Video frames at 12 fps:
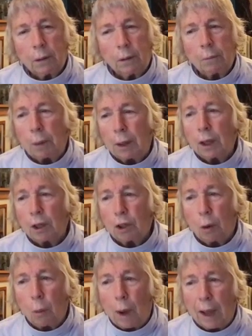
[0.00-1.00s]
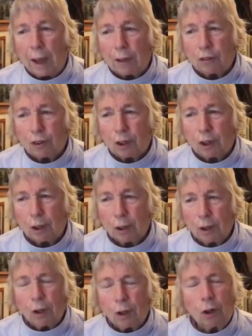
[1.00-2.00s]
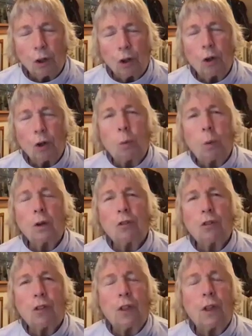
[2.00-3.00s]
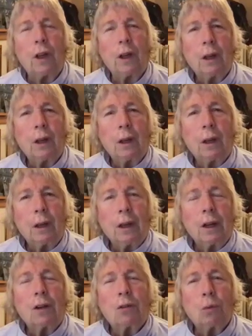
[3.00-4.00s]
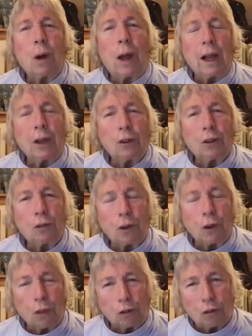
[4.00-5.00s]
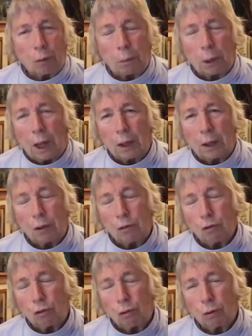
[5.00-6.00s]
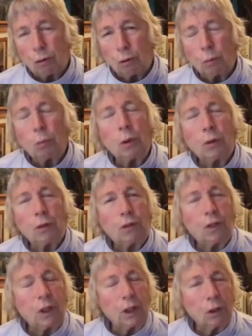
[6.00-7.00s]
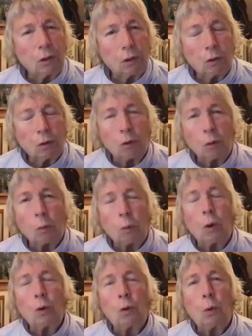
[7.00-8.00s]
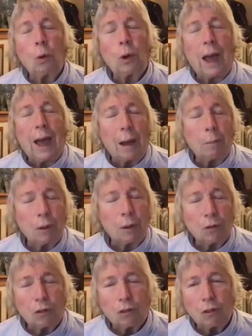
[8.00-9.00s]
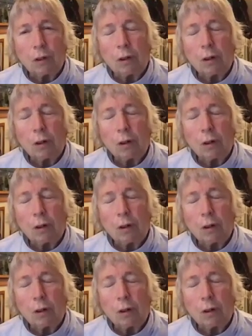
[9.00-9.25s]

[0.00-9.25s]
Begin to ask, what is the ground for this blockage? What fear, what old habits?